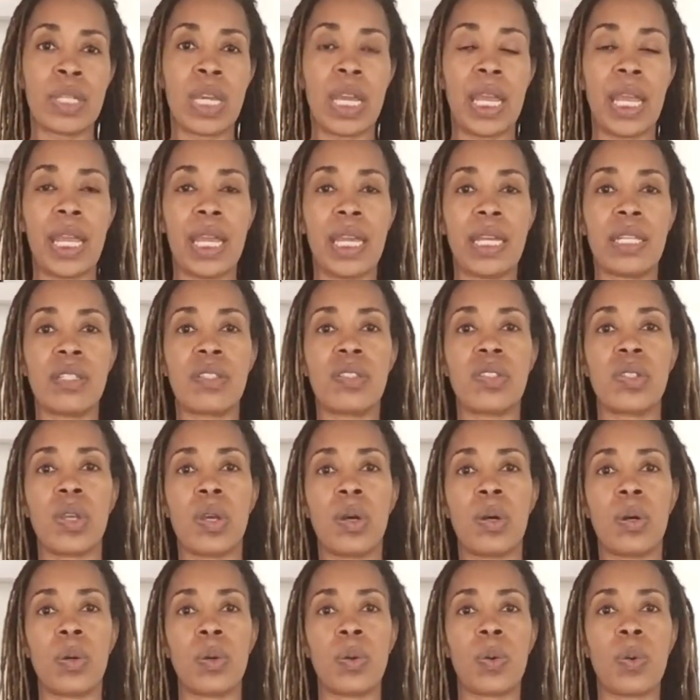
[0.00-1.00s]
And
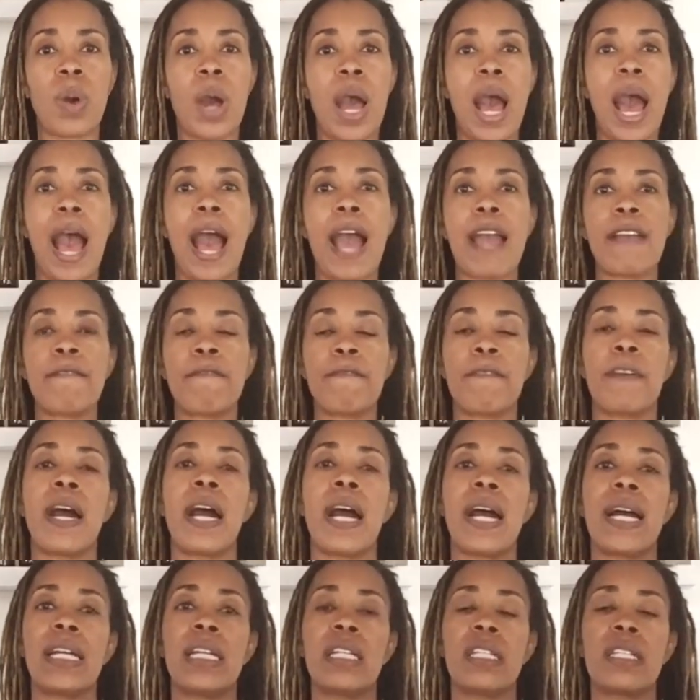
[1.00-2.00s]
so I
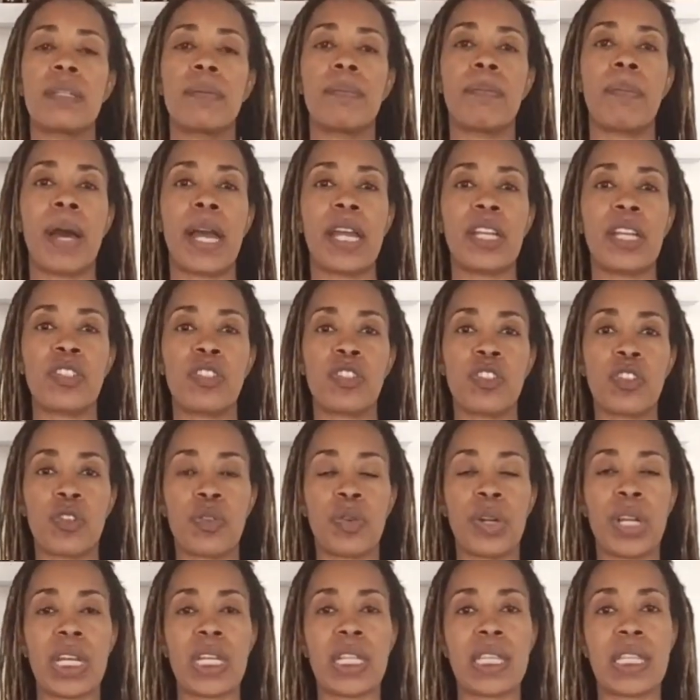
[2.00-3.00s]
find my
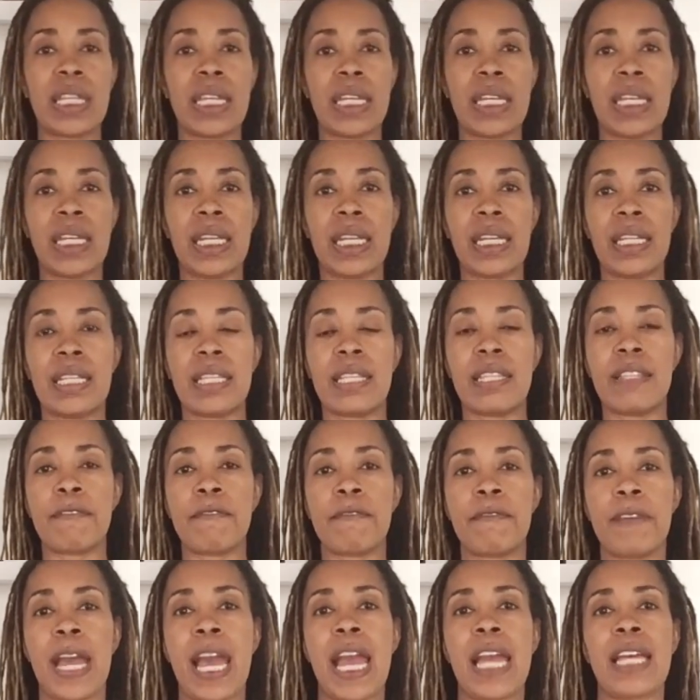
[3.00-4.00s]
strength in the
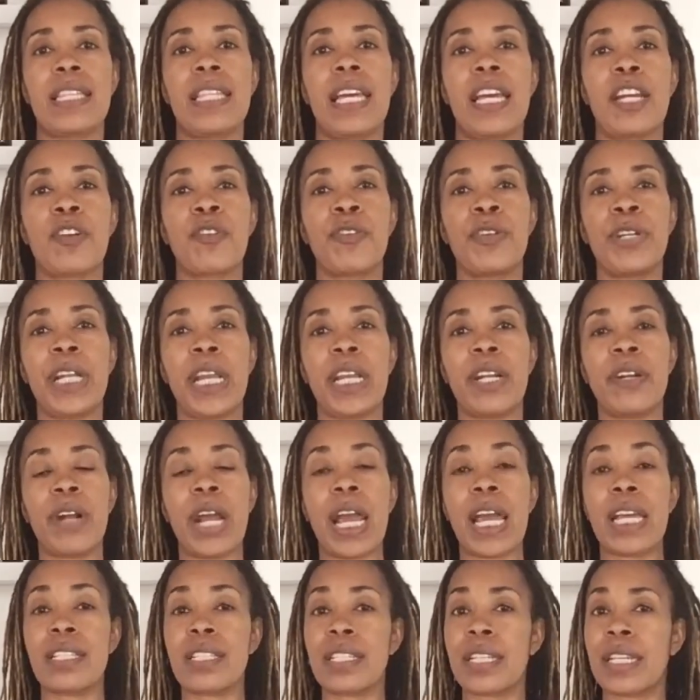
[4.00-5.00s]
fact that Creator
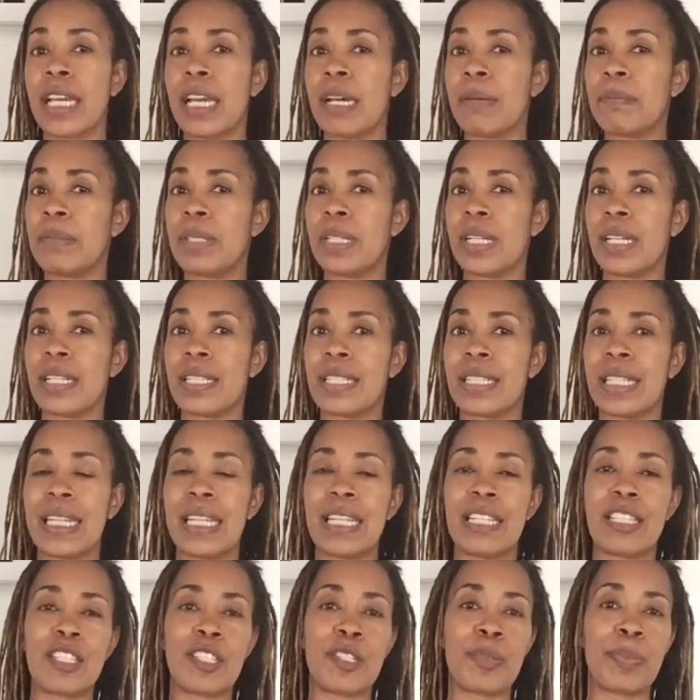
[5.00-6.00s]
has kept us
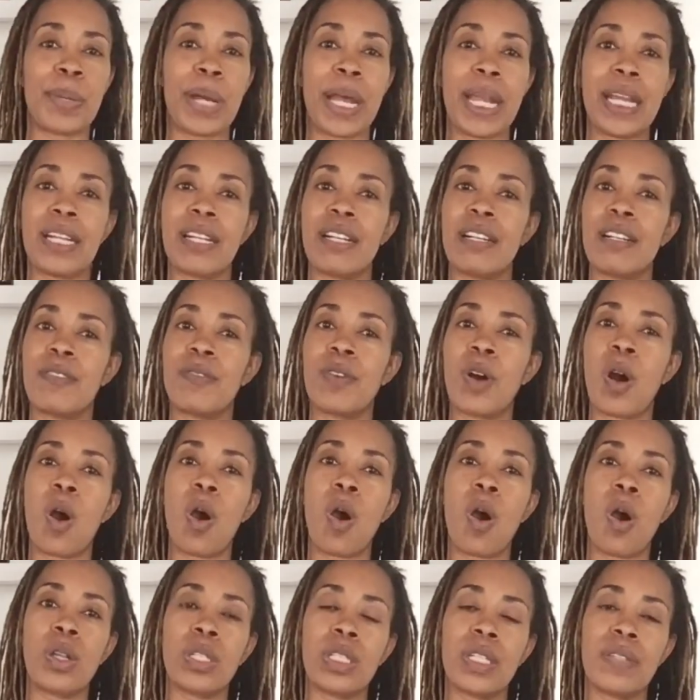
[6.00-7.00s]
in spite of
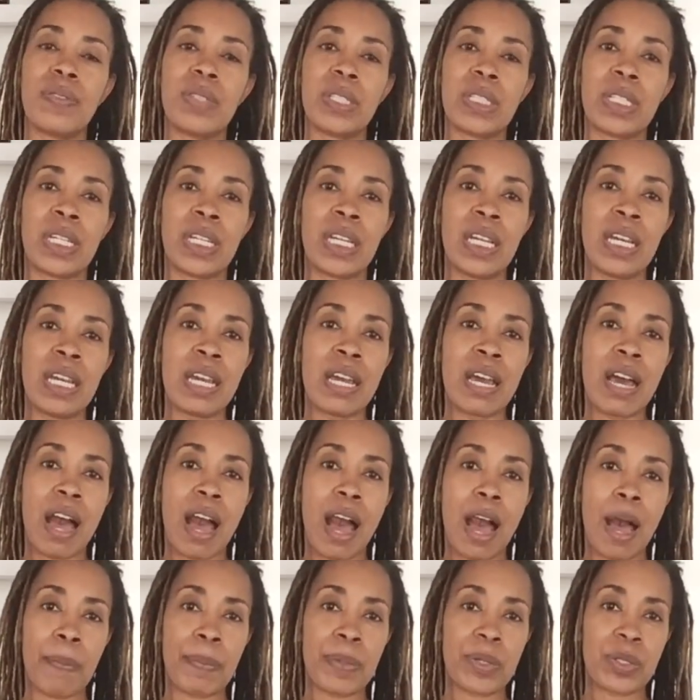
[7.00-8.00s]
all of the
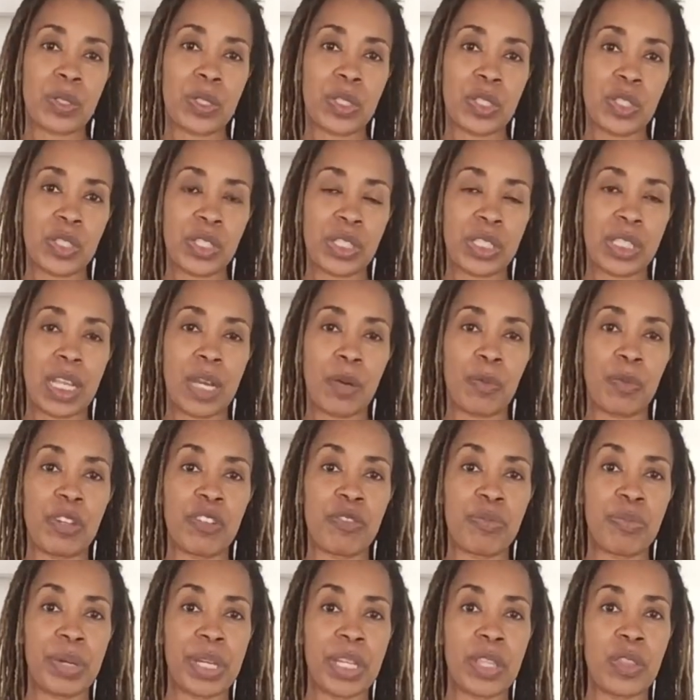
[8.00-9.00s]
opposition that
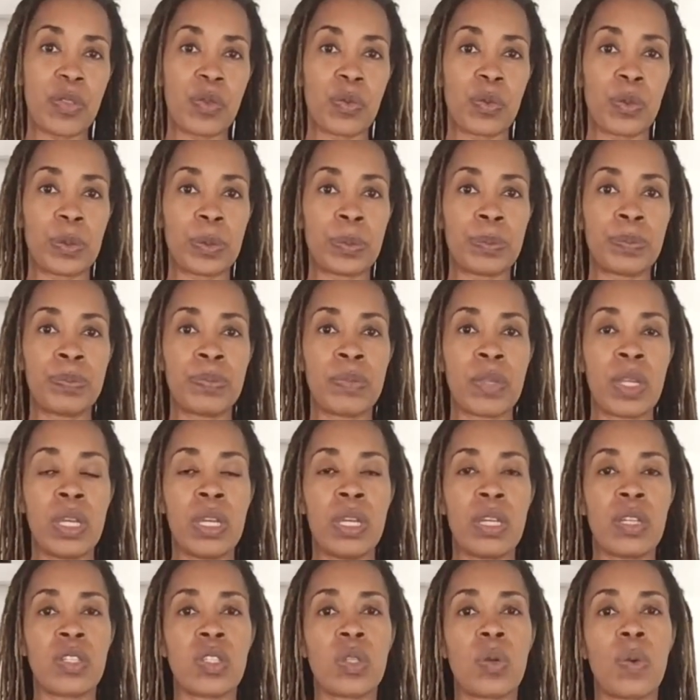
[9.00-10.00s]
we've been through.
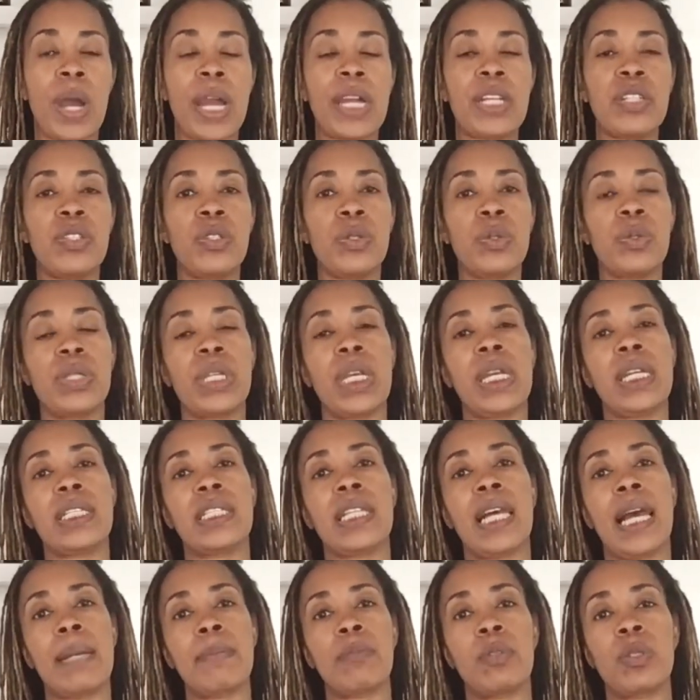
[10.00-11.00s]
So I do take
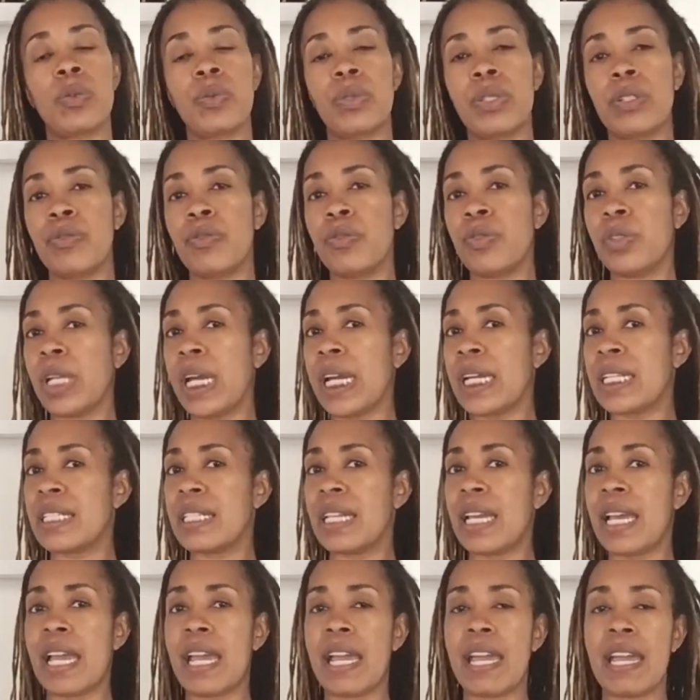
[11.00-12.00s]
time to reflect
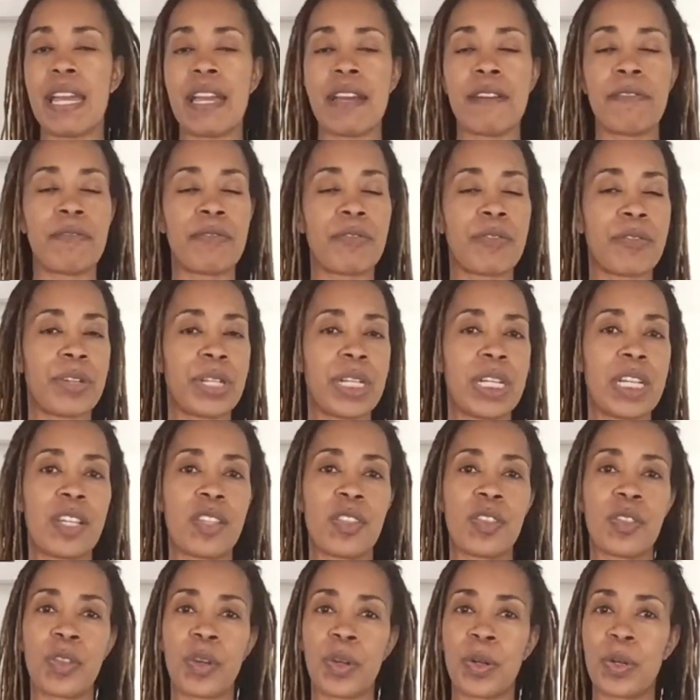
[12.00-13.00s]
every
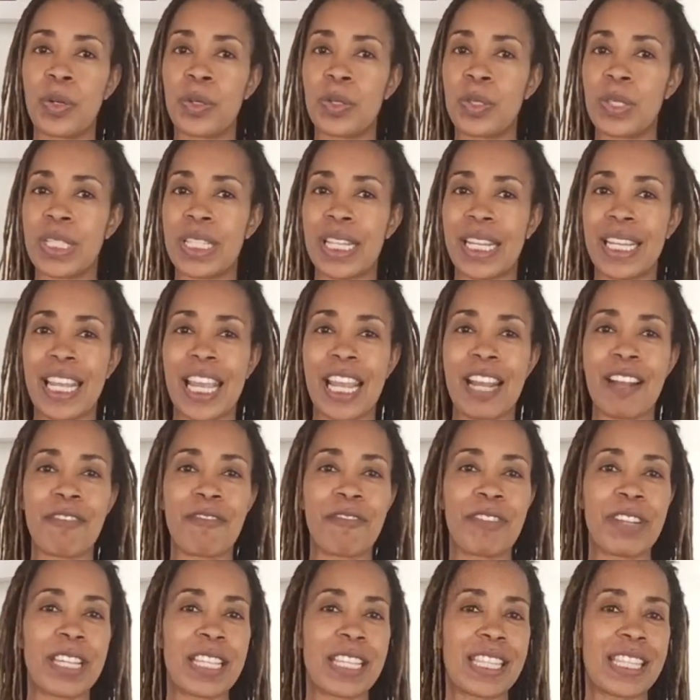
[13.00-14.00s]
Thursday,
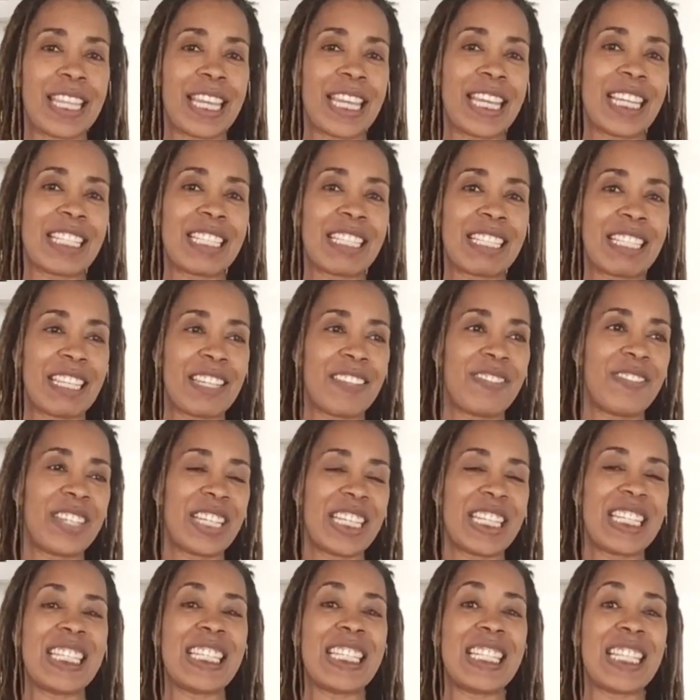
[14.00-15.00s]
every
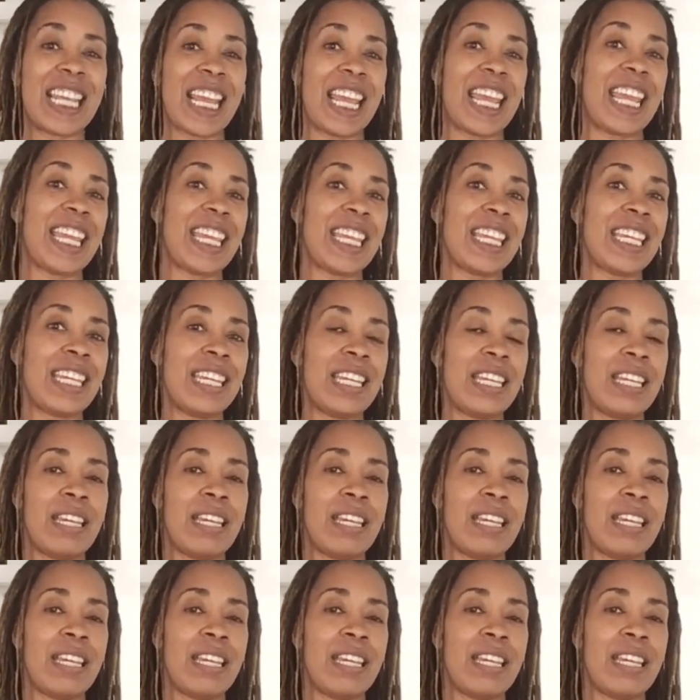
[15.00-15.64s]
Thanksgiving day.